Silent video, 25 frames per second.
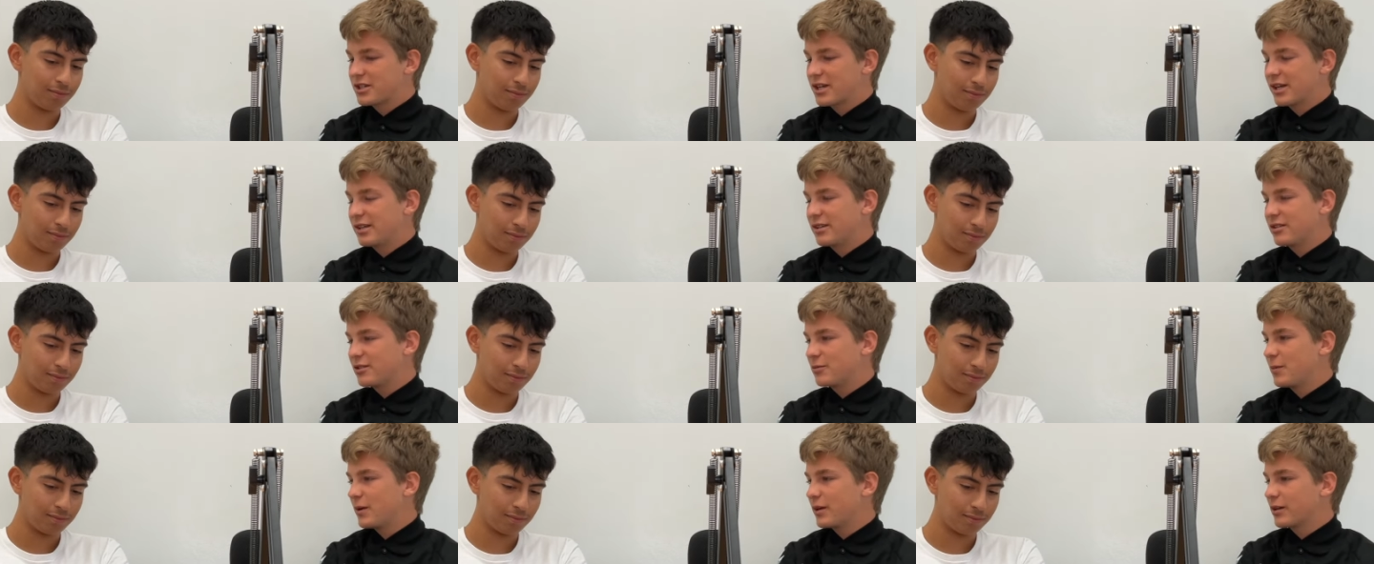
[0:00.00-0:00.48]

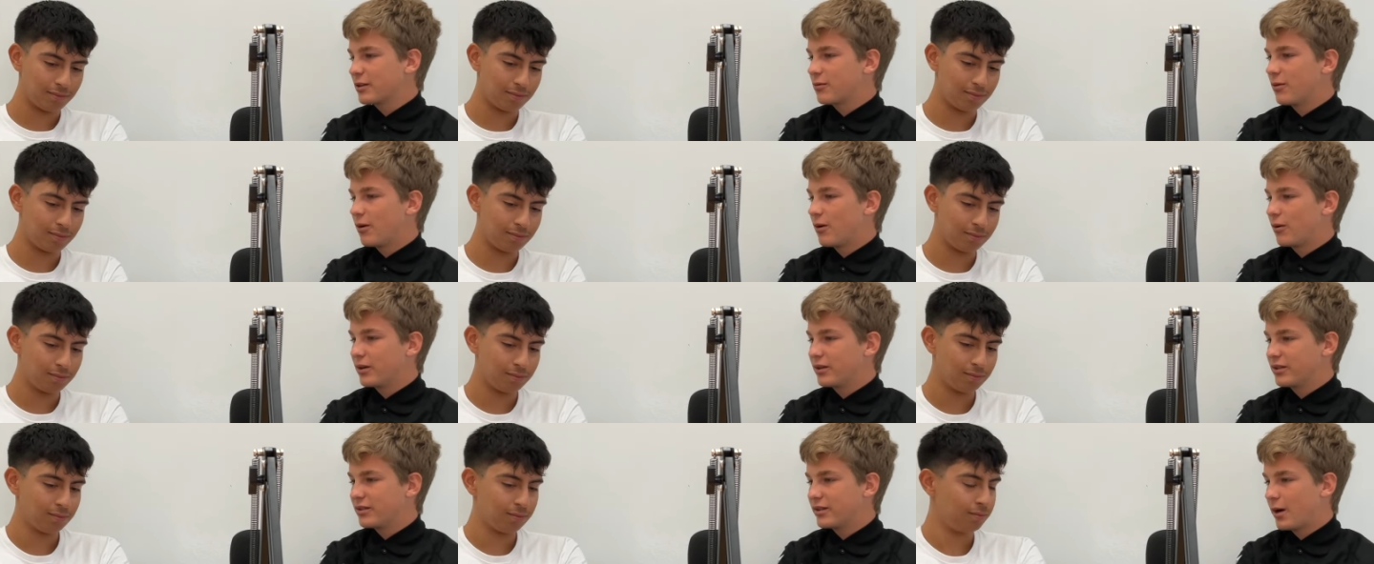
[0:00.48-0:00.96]
Speaker 1: getting to spend
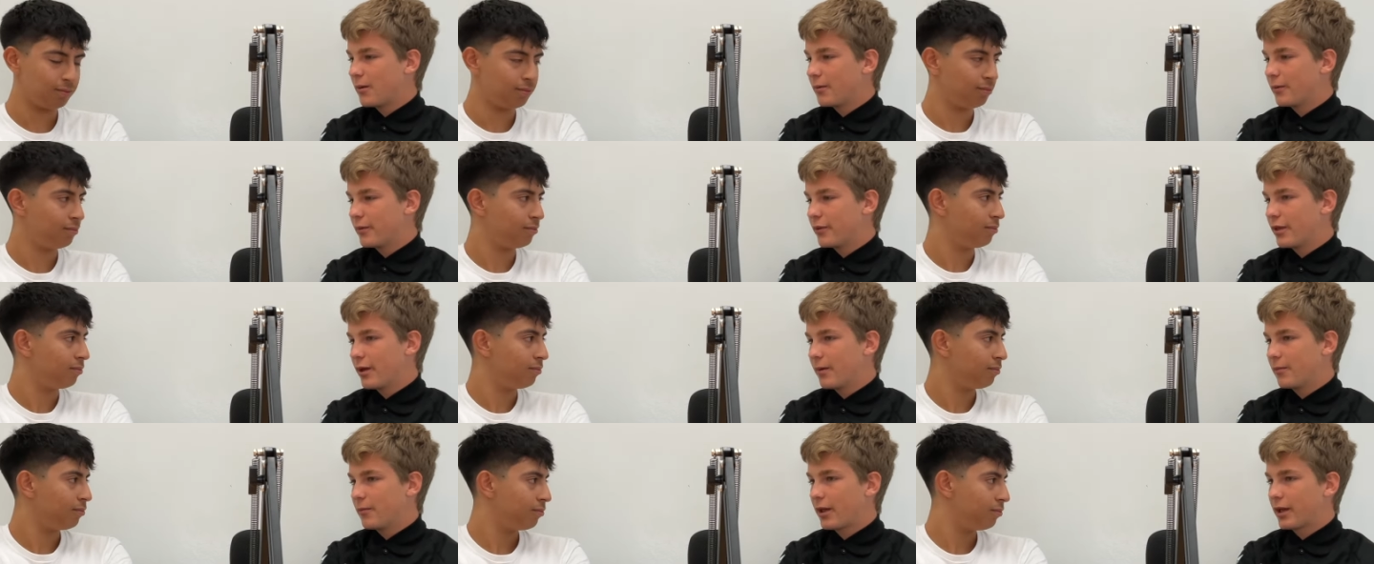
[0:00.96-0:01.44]
quality time
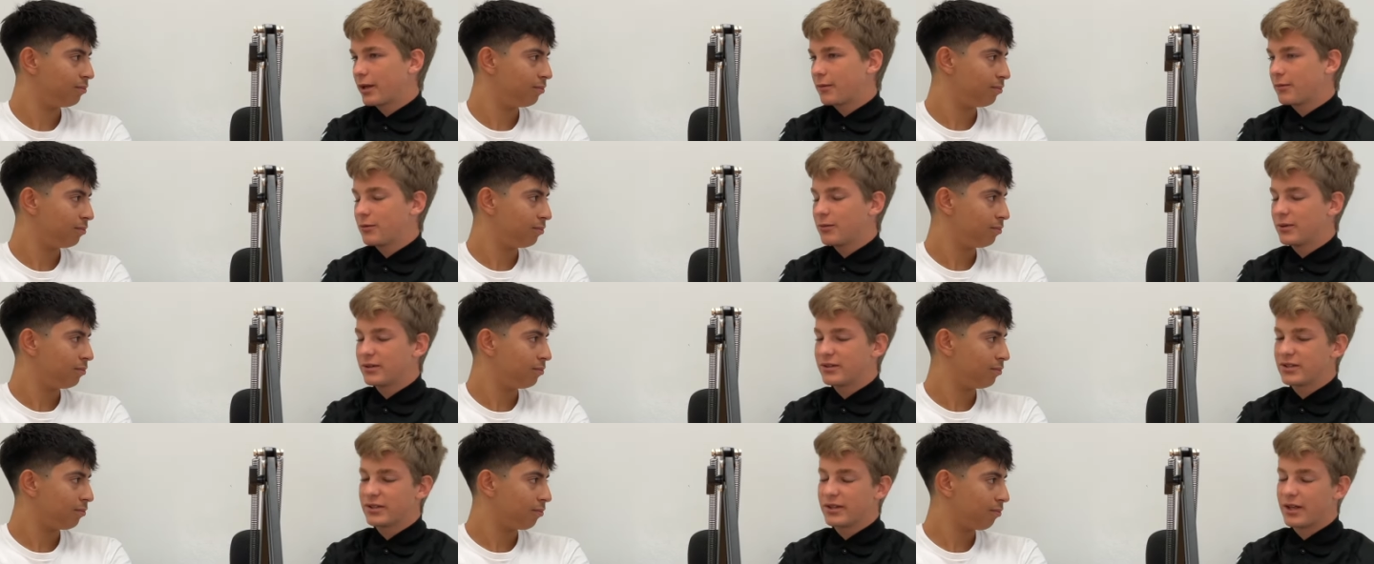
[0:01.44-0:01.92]
with them. Like we
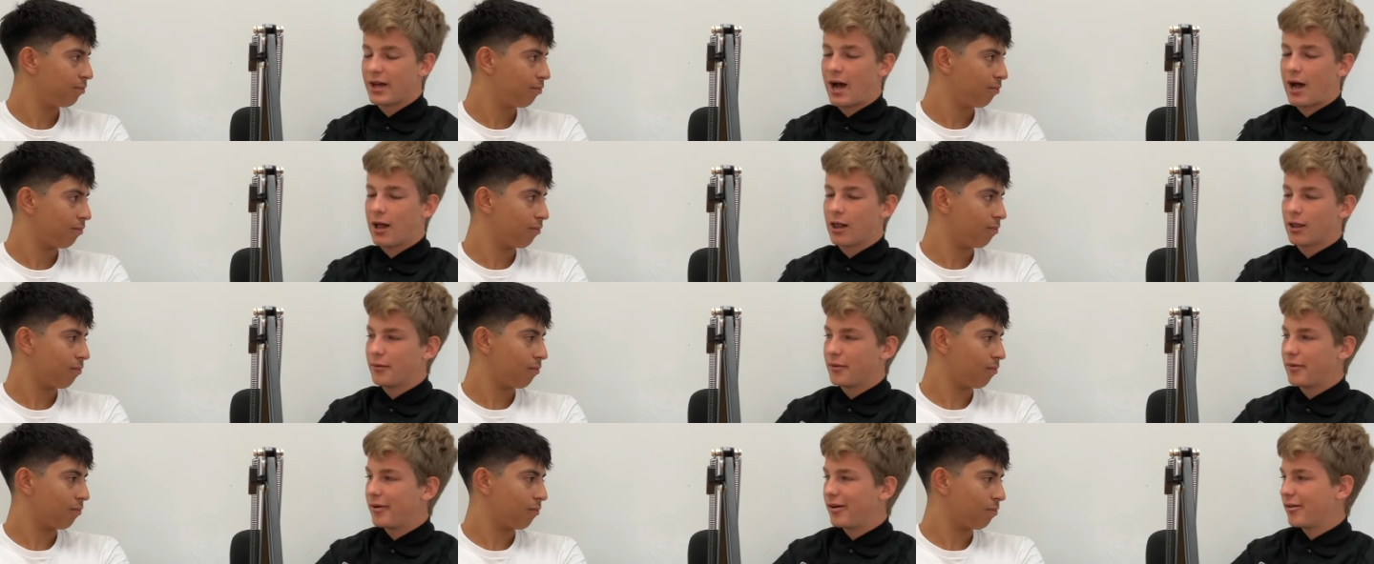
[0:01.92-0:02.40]
went to the
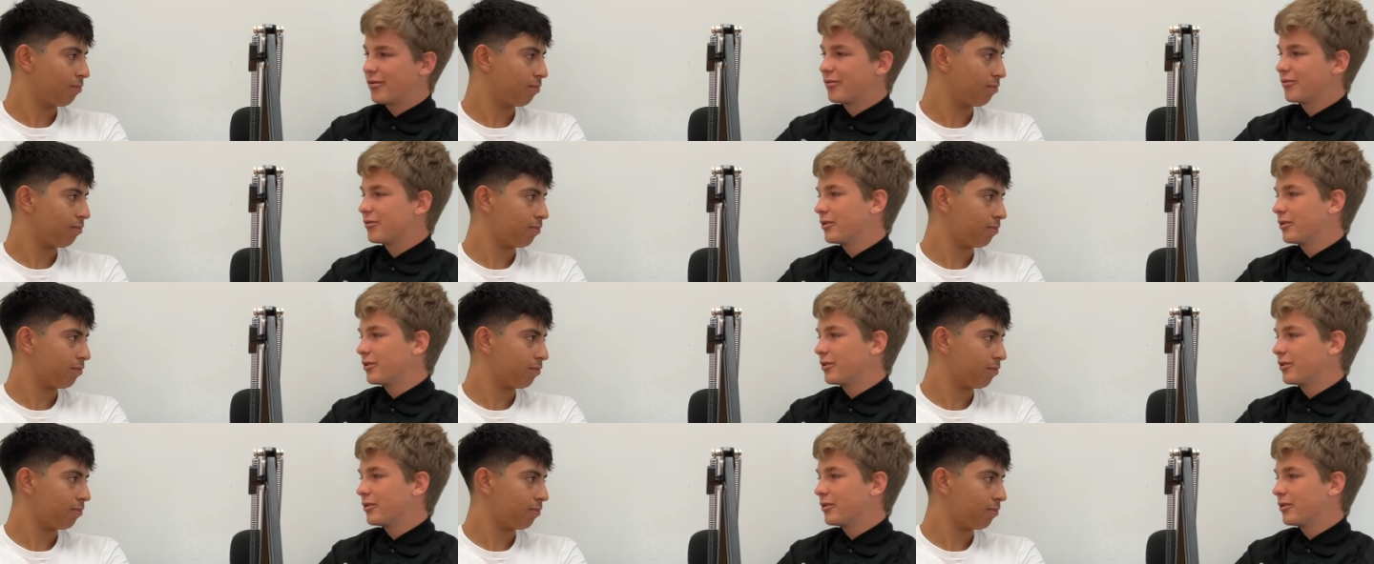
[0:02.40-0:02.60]
Alamo,